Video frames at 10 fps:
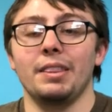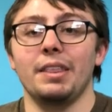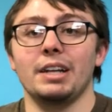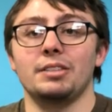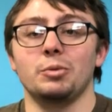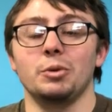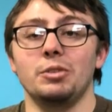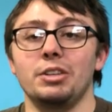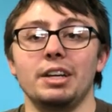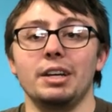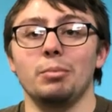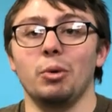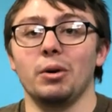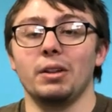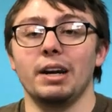That's routine
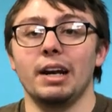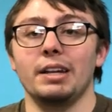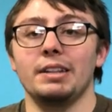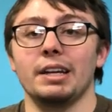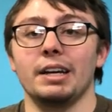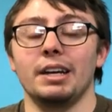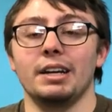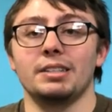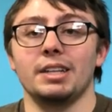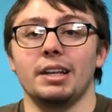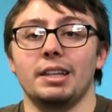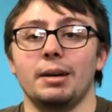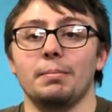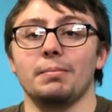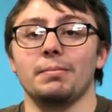more than anything. It's not that
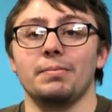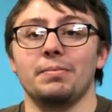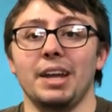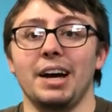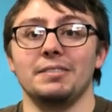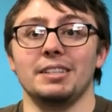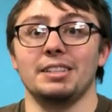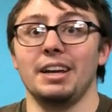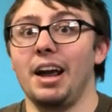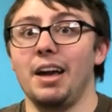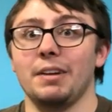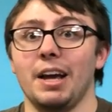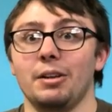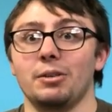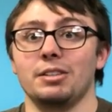I'm, obviously I have
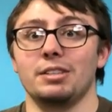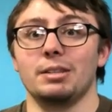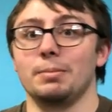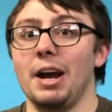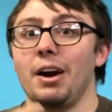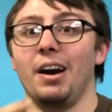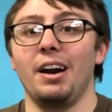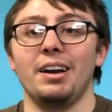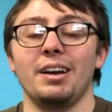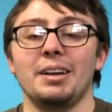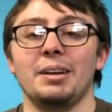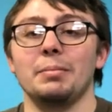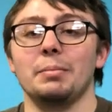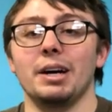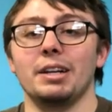calories to spare,
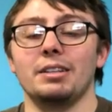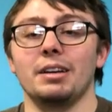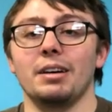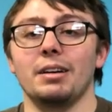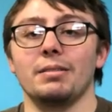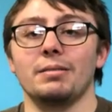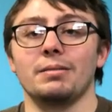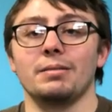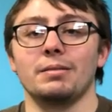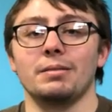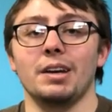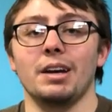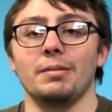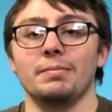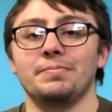but
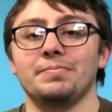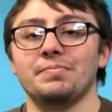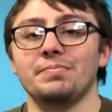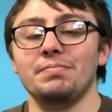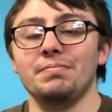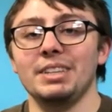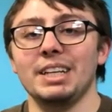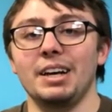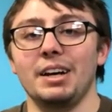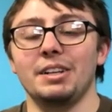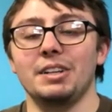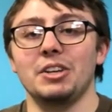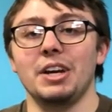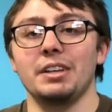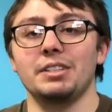yeah. I'll let
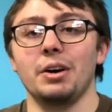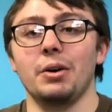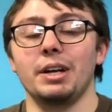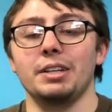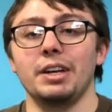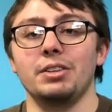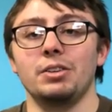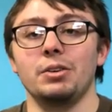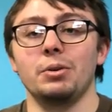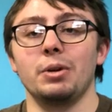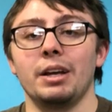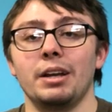you guys know on day 2.